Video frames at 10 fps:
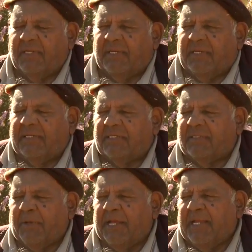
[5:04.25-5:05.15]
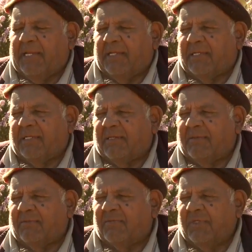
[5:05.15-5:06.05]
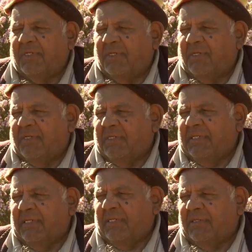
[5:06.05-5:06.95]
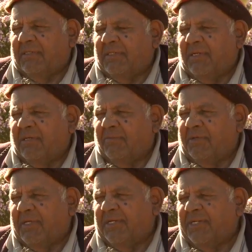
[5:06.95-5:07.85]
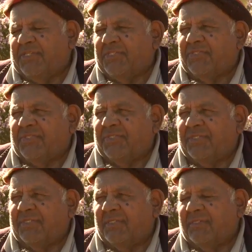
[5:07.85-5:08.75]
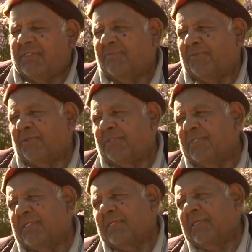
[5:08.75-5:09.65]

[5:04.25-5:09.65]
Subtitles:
and explained that the terrible conditions and so forth, and that